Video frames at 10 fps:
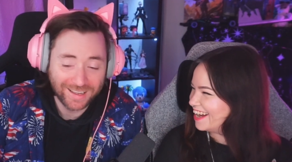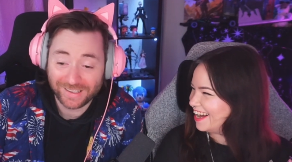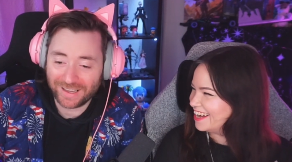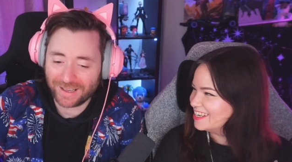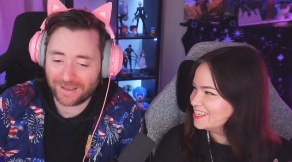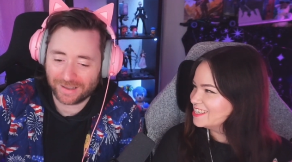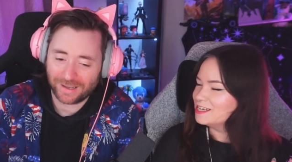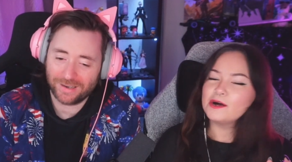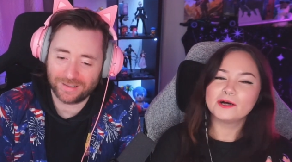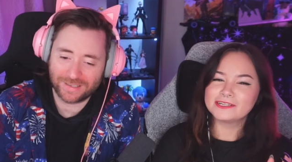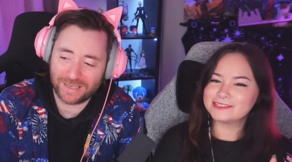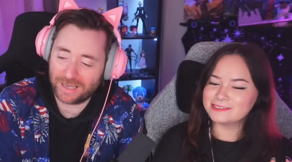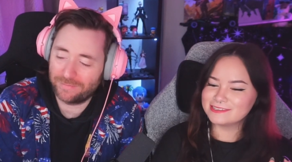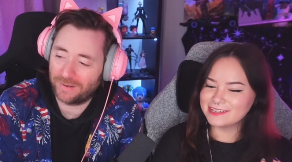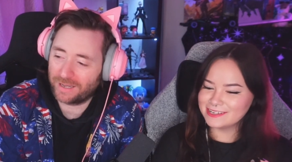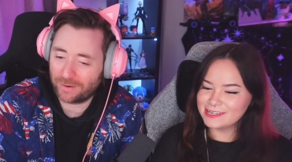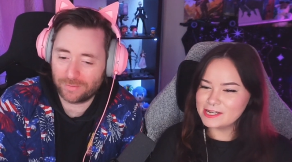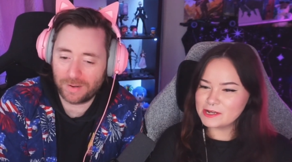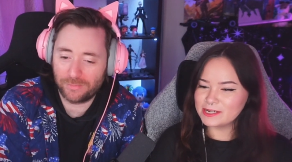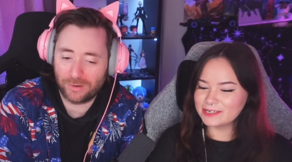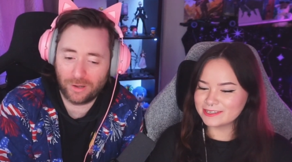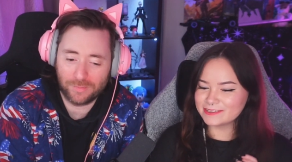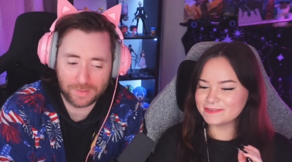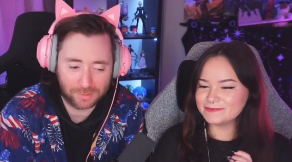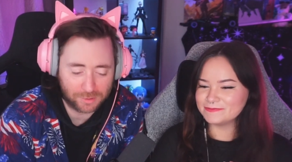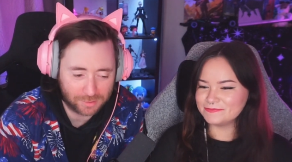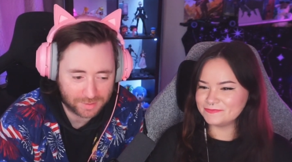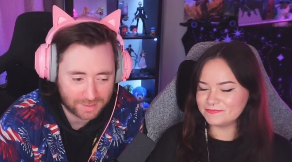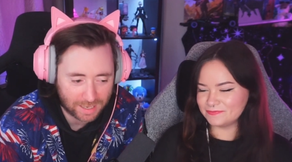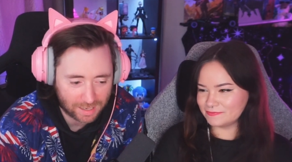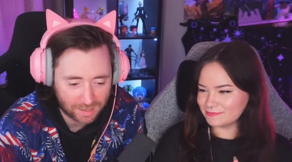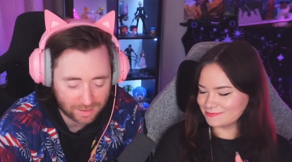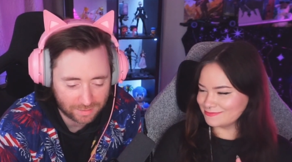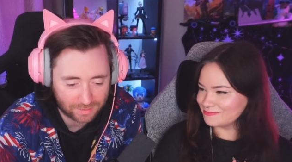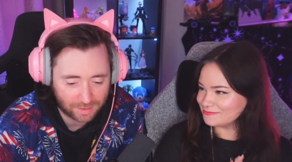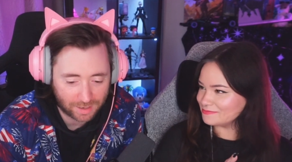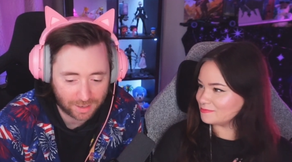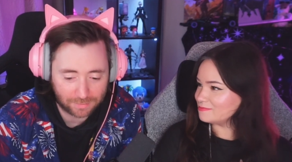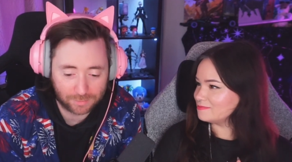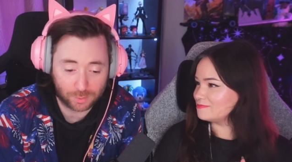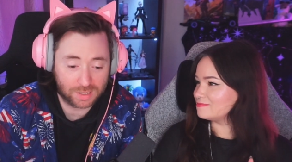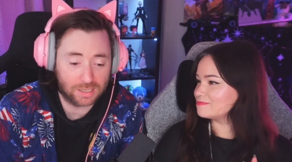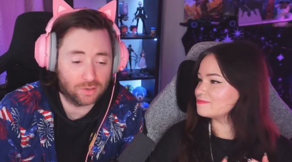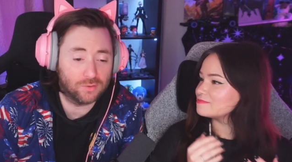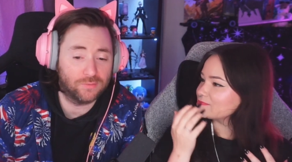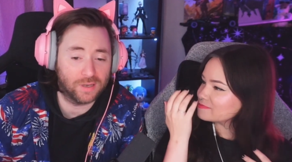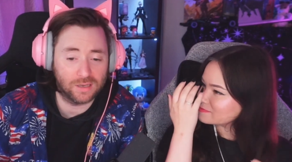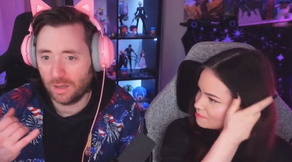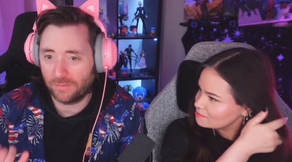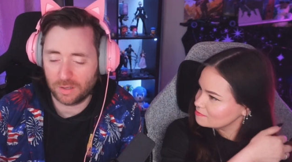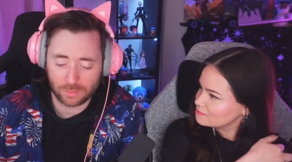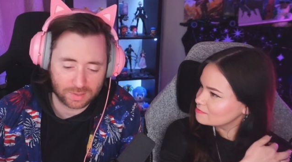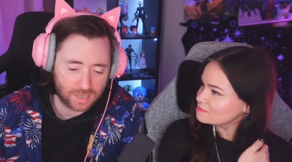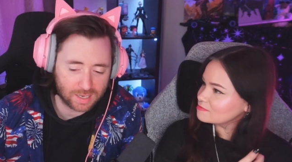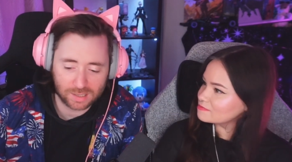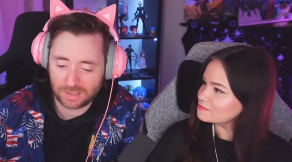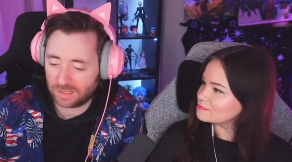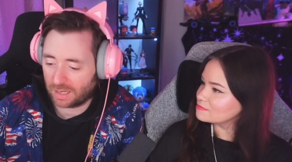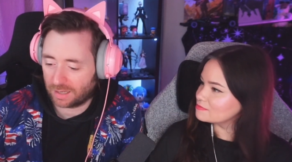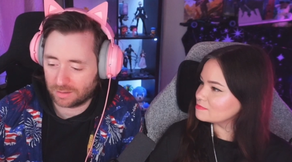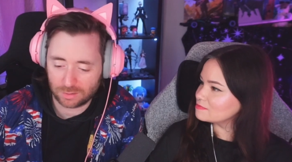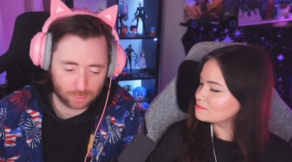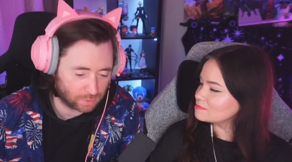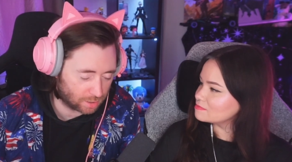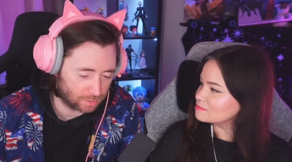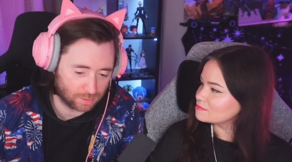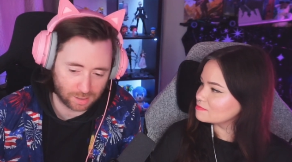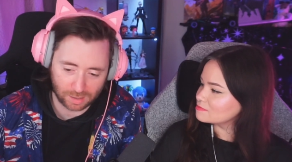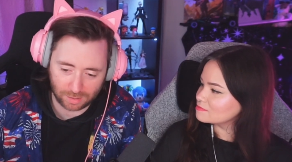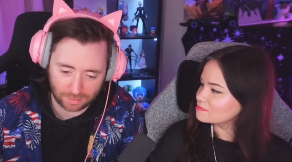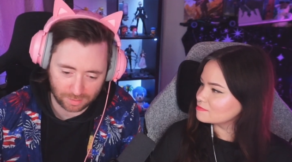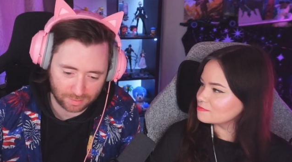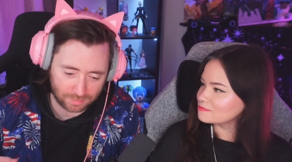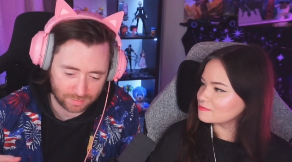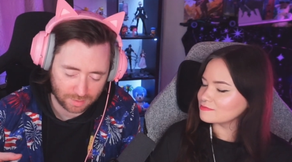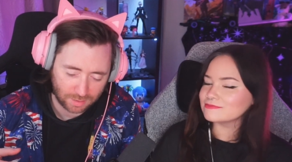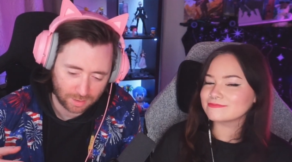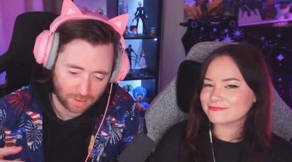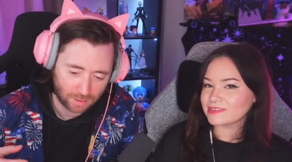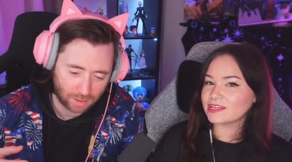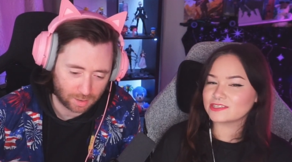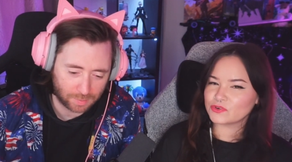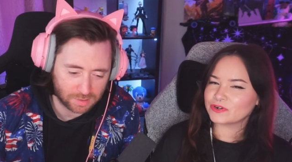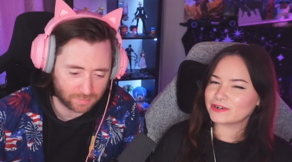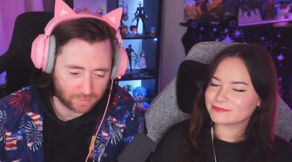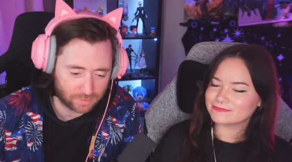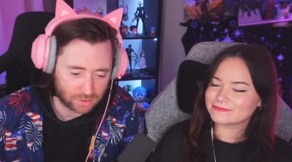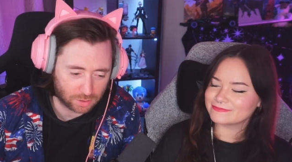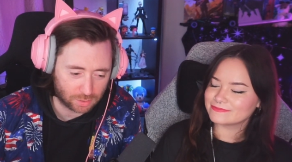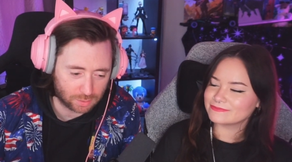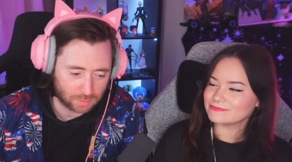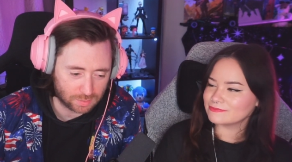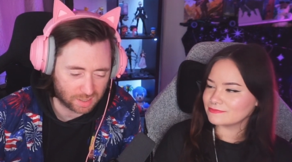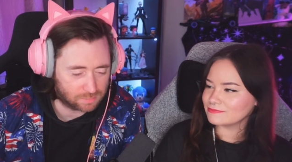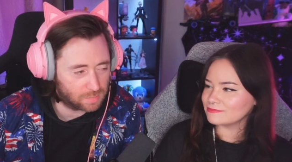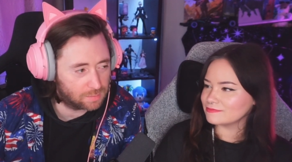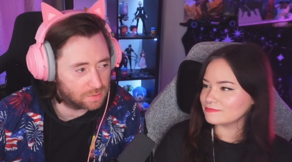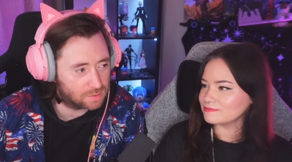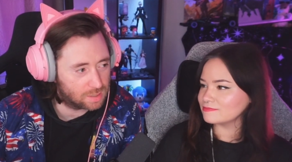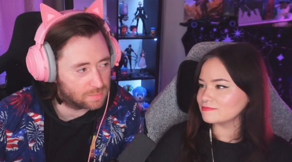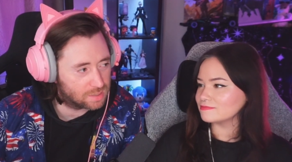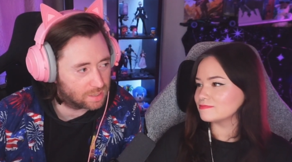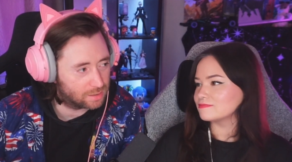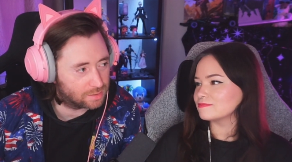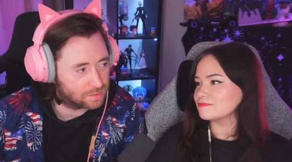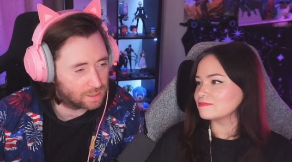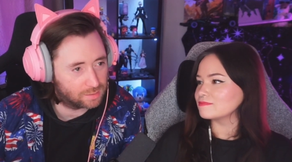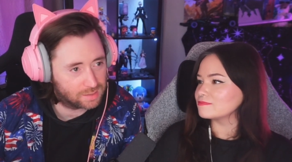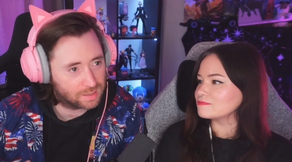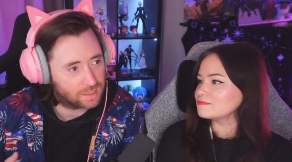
Speaker 1: Yeah, kind of the same. Like, I remember a lot of people saying or saying good things. I think it was this and Sword Art Online and a bunch of other shows, like maybe Demon Slayer at the time, because that